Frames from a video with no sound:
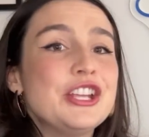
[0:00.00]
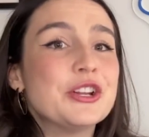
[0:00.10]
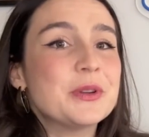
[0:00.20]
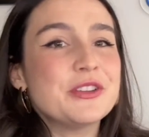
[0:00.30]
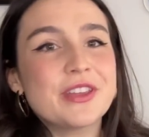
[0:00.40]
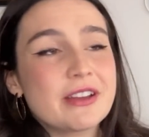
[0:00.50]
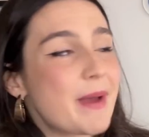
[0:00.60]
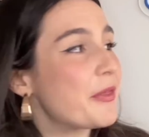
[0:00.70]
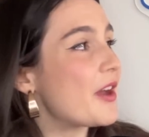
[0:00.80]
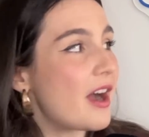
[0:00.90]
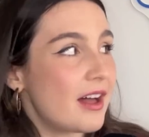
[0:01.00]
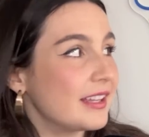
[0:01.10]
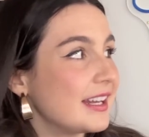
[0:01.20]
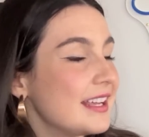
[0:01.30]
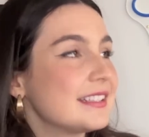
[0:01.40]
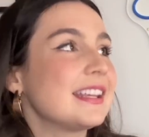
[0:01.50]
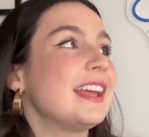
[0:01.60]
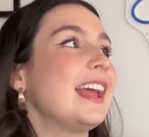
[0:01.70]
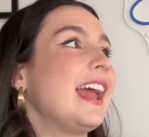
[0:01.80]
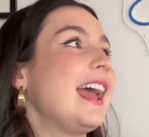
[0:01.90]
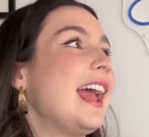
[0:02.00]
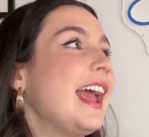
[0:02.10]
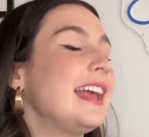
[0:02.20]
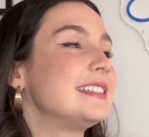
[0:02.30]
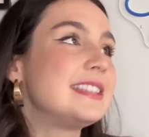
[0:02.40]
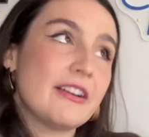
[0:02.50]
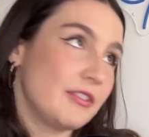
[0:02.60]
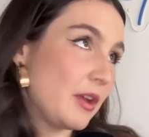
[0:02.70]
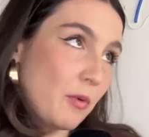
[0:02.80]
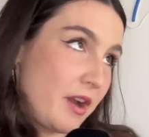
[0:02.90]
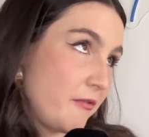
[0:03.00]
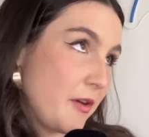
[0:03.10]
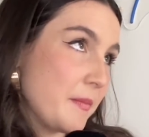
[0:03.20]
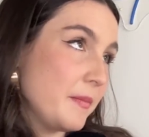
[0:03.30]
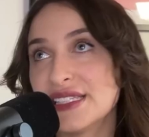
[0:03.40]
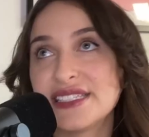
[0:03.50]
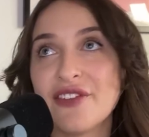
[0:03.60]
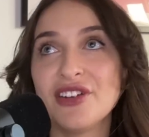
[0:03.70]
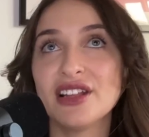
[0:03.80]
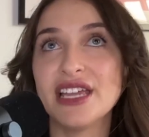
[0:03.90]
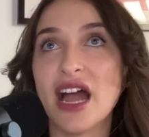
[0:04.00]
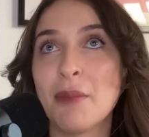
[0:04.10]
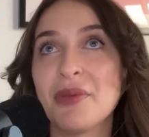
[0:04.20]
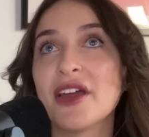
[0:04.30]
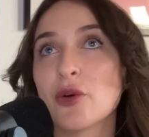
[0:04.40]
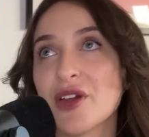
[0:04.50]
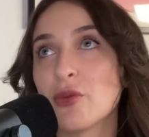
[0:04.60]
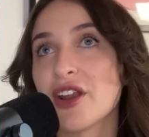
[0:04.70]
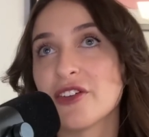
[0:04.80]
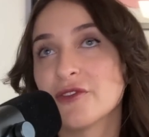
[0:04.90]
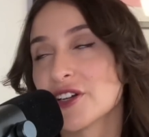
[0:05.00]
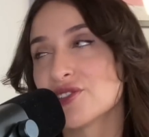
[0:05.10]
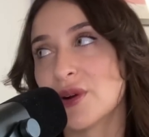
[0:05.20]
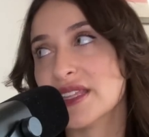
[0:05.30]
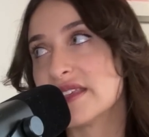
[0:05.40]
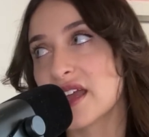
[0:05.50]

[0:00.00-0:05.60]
You know, when you think about the holidays, it's definitely one of them. definitely up there with one of the first ones that